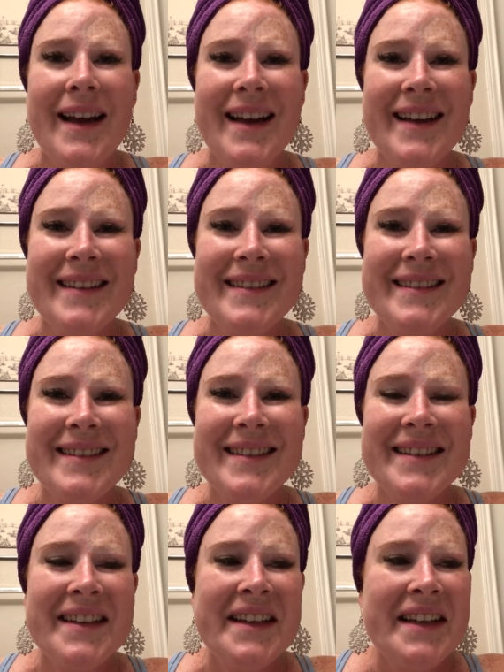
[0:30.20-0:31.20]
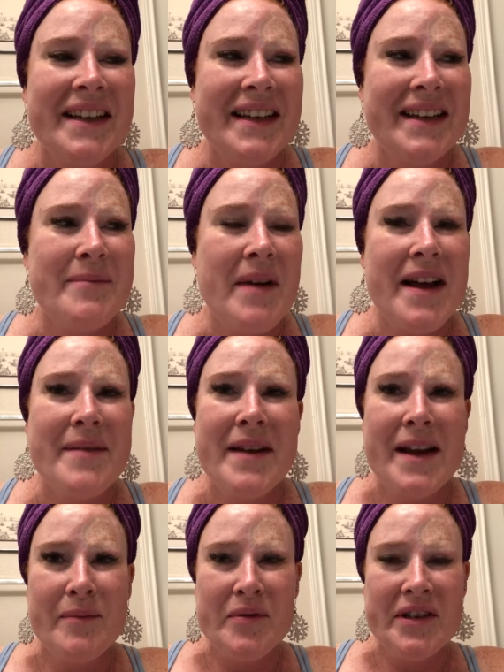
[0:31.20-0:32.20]
and my
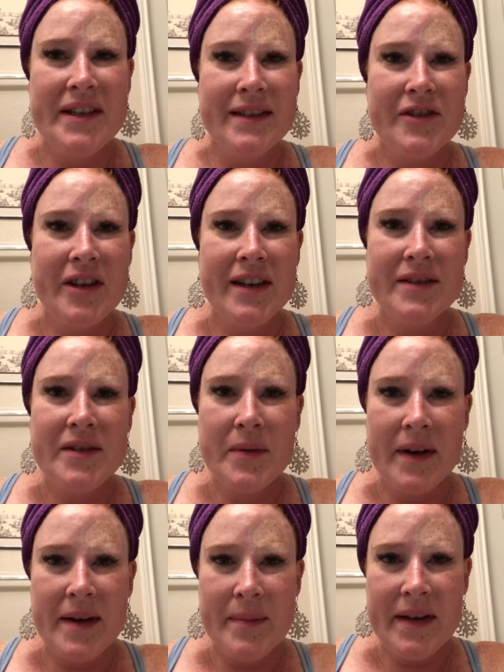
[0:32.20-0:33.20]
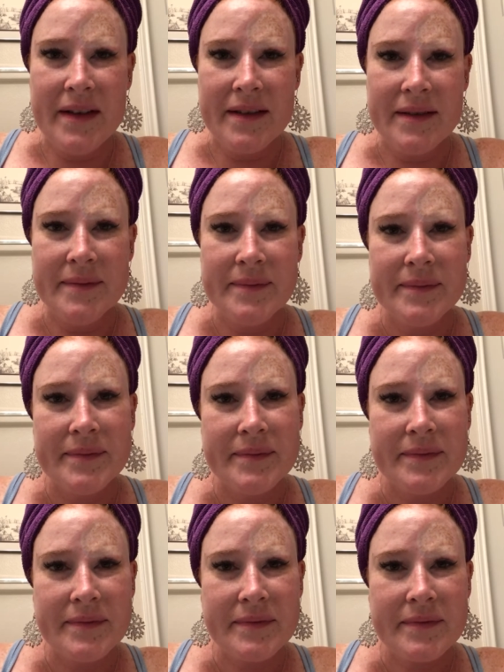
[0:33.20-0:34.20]
makeup routine has changed quite a bit
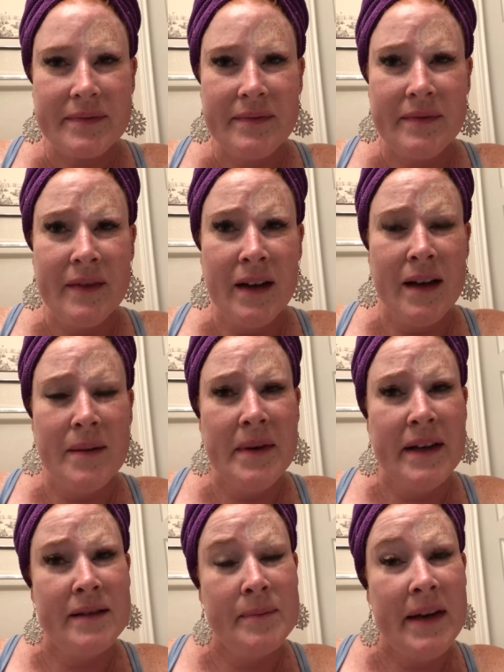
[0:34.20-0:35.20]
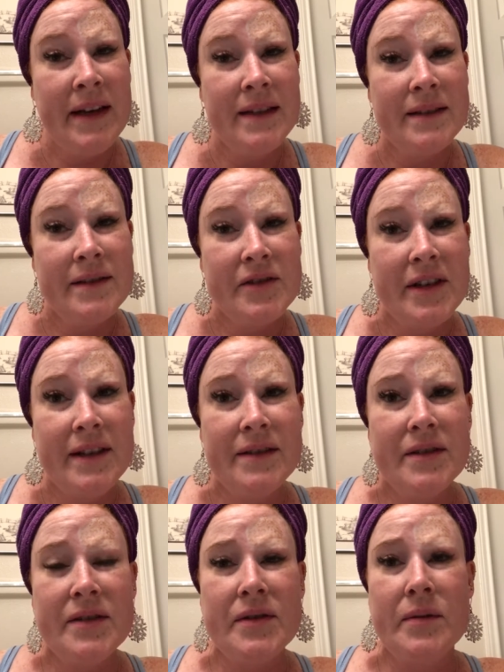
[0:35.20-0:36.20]
because Bacon has
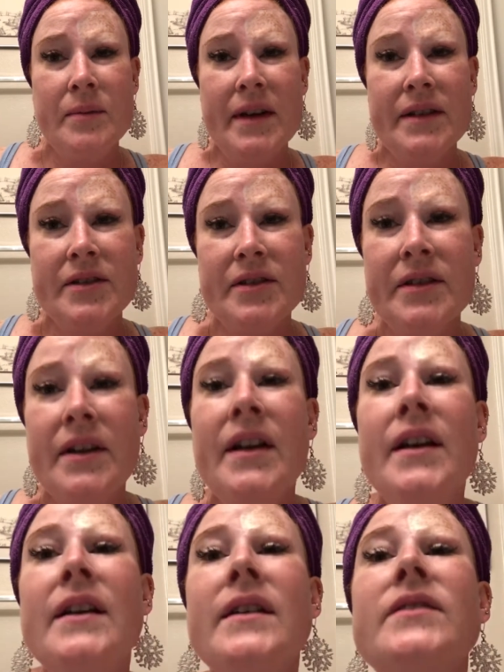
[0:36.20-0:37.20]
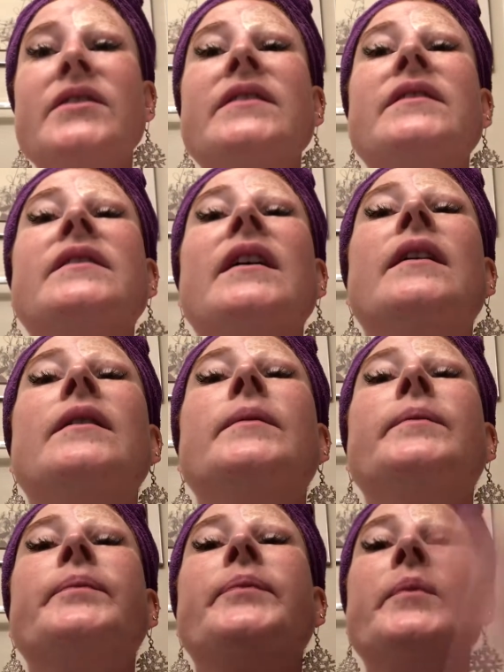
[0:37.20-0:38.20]
changed so much, just
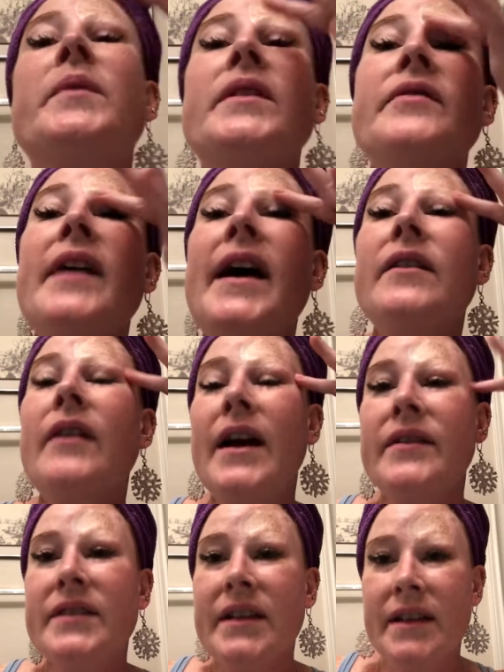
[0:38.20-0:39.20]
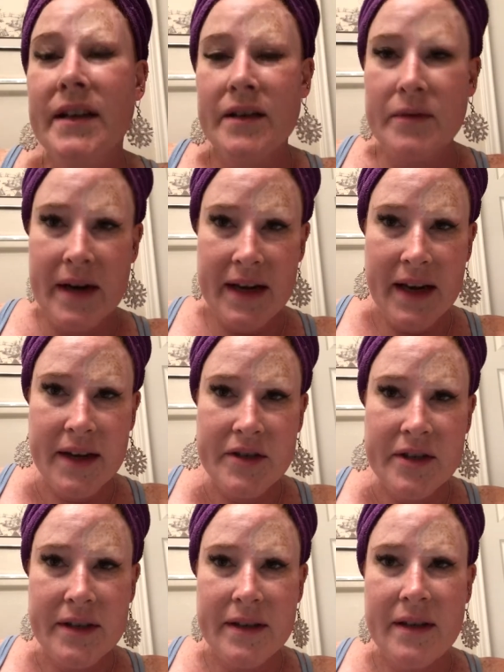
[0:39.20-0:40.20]
with the fat grafting and the
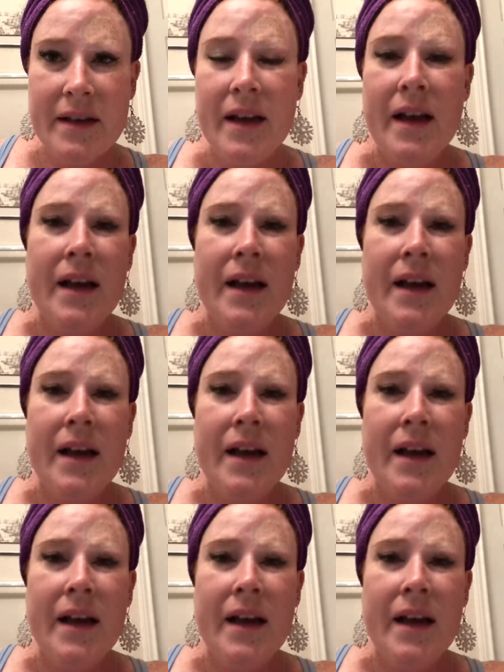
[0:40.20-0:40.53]
radiation,